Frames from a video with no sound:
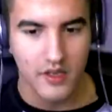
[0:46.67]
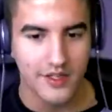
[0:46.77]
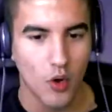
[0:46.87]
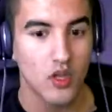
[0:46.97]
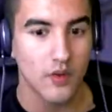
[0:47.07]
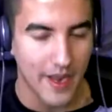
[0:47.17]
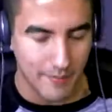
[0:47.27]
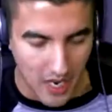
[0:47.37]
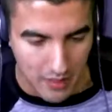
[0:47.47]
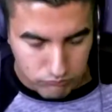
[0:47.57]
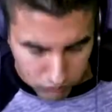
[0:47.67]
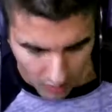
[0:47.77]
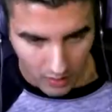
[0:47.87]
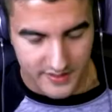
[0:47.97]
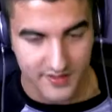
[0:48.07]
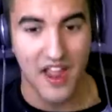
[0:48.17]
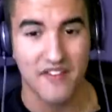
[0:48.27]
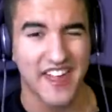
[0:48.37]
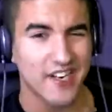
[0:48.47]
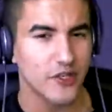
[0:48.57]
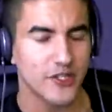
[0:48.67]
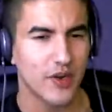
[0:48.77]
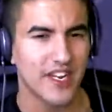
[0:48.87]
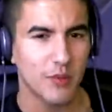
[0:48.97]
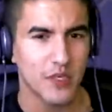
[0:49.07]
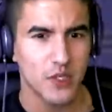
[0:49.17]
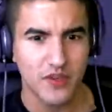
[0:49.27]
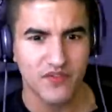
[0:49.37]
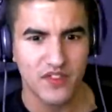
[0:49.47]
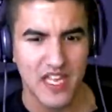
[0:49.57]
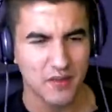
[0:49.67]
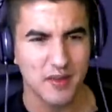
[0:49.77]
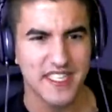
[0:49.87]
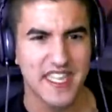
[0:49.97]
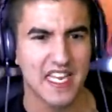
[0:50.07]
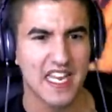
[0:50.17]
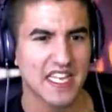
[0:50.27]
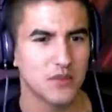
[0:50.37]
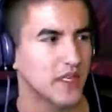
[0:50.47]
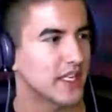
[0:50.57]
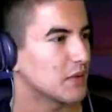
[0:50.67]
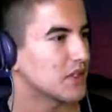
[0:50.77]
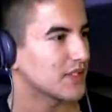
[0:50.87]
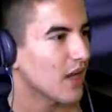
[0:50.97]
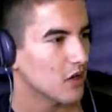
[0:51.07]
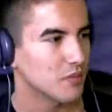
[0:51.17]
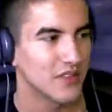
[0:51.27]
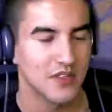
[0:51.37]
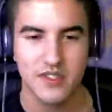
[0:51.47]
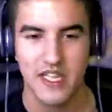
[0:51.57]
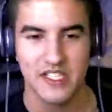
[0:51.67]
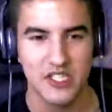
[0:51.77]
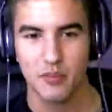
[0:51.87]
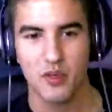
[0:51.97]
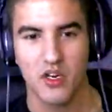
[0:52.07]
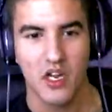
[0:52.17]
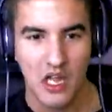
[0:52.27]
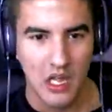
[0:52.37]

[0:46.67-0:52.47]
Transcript: and the only way I'm not is if I have an energy drink, which we I think we did that last week, which was horrible. It was like super.